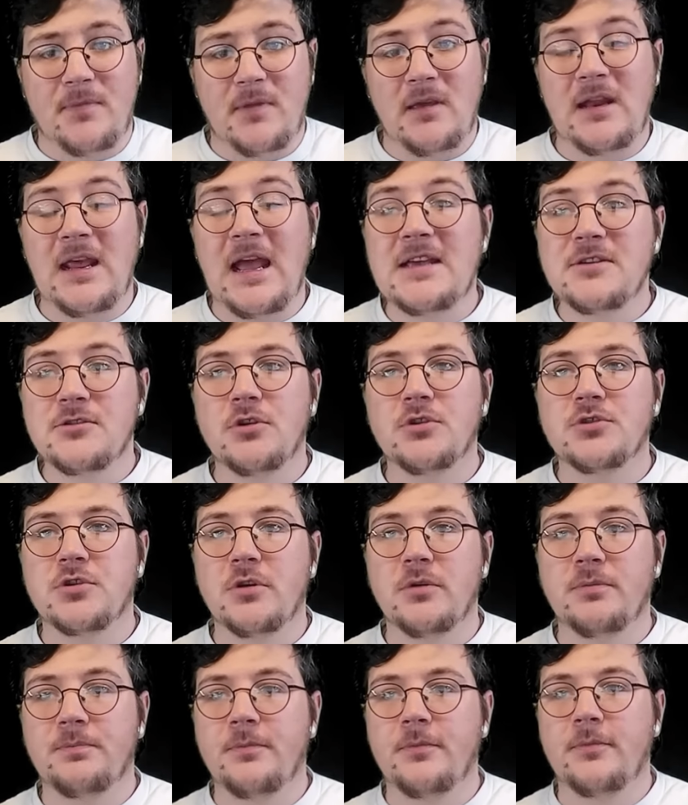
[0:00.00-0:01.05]
And it has
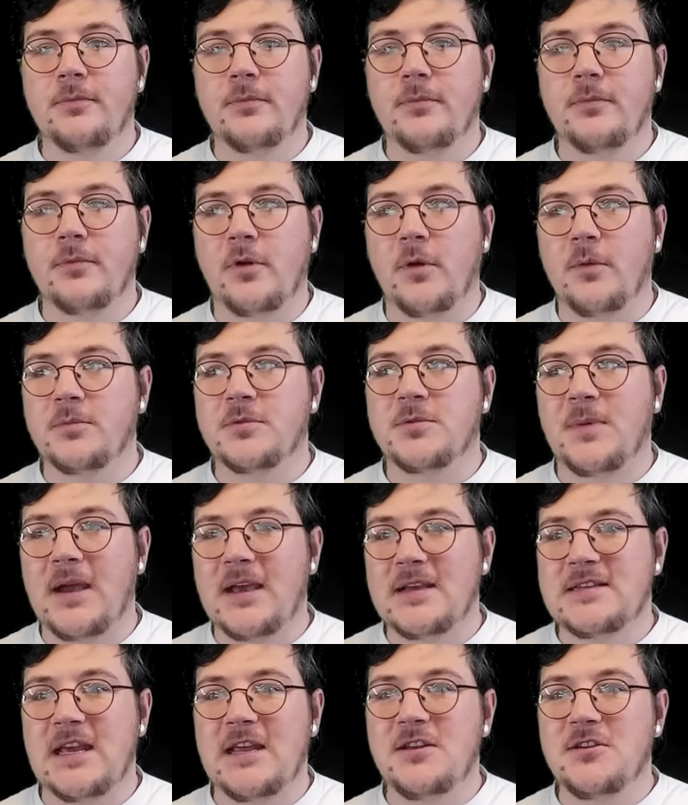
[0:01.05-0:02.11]
also come to my
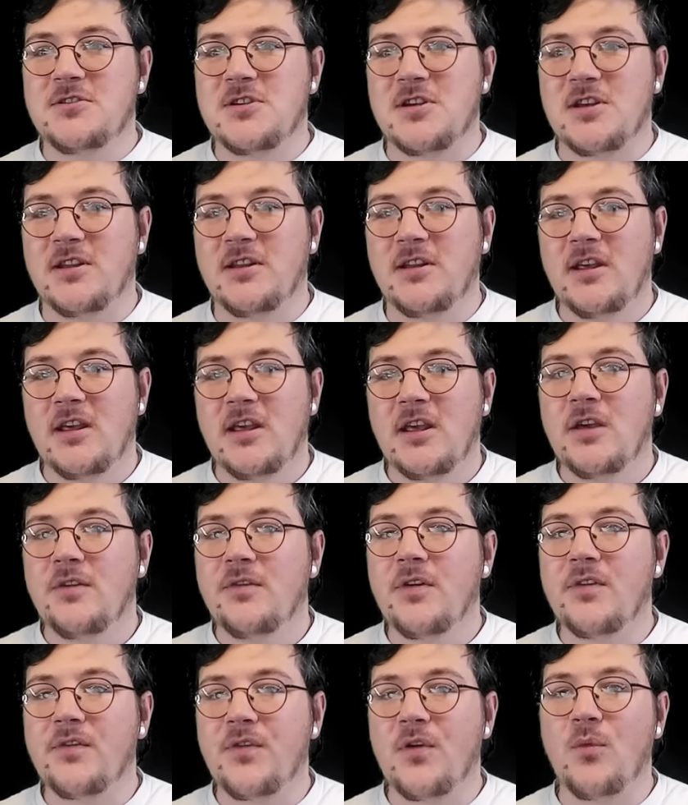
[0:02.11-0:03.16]
attention
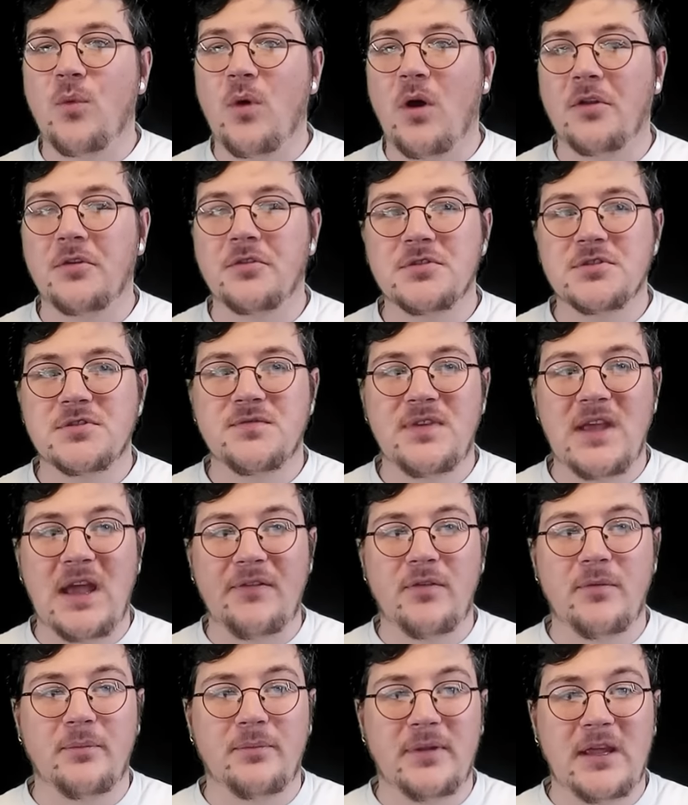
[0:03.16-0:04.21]
that for once, they
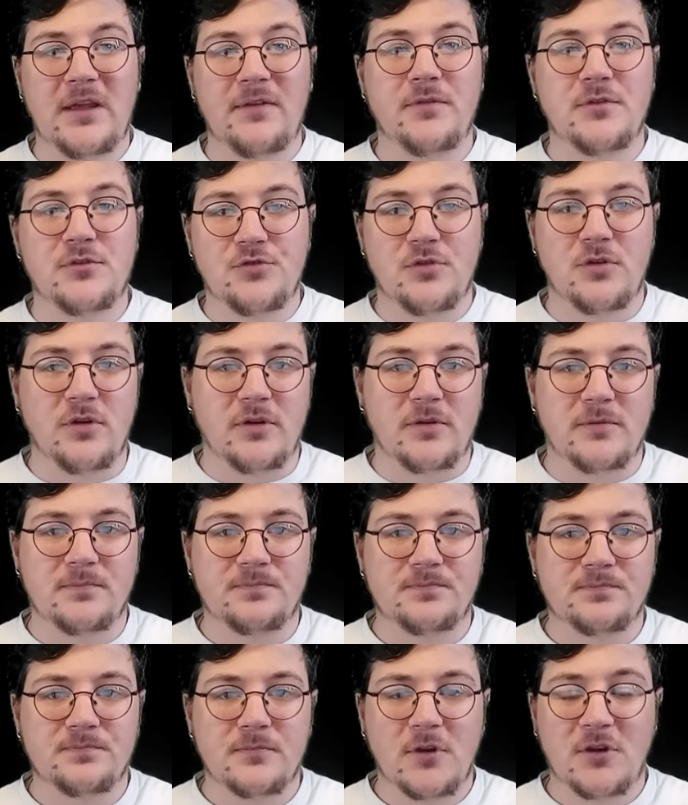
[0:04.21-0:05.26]
haven't blamed the drug.
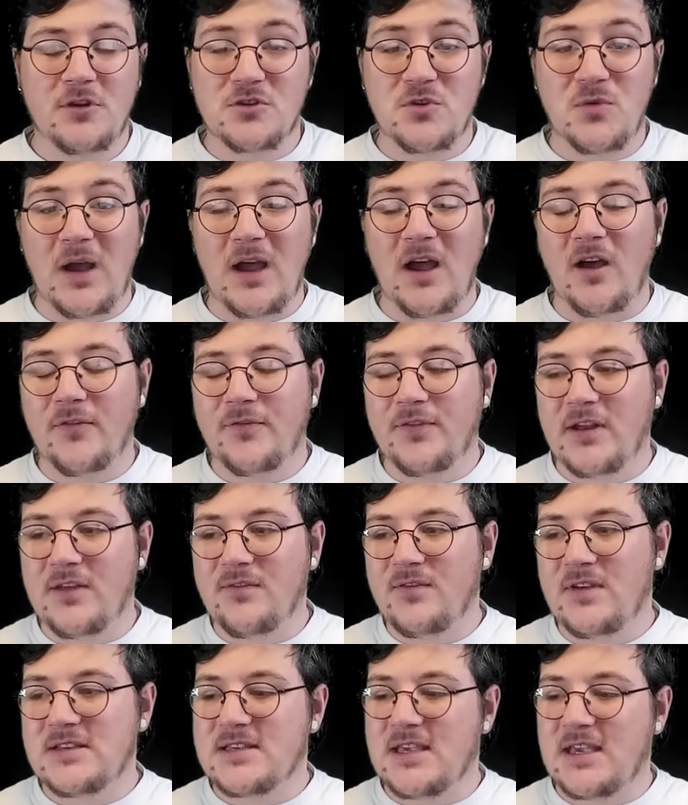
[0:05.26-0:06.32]
Because quite often in
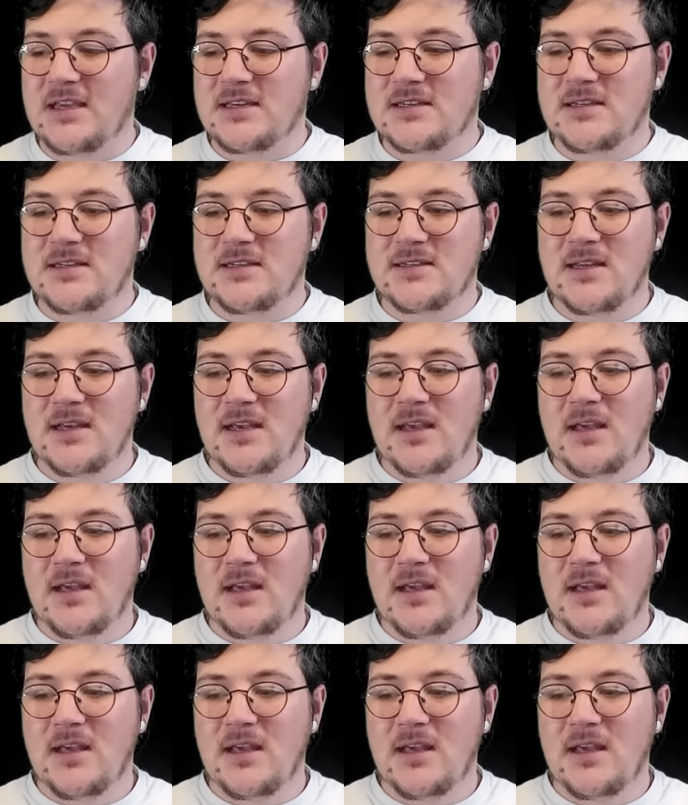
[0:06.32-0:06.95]
these cases,